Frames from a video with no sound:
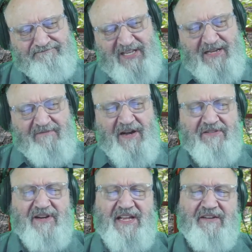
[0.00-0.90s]

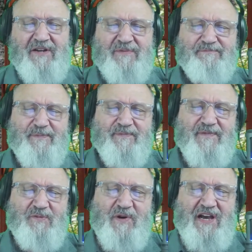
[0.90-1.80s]
Father in heaven,
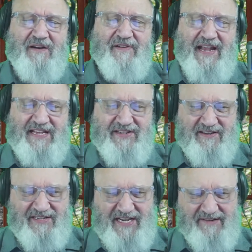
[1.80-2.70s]
we often ask
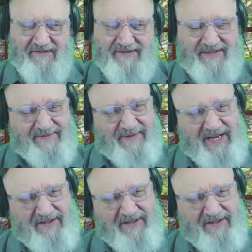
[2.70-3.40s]
ourselves and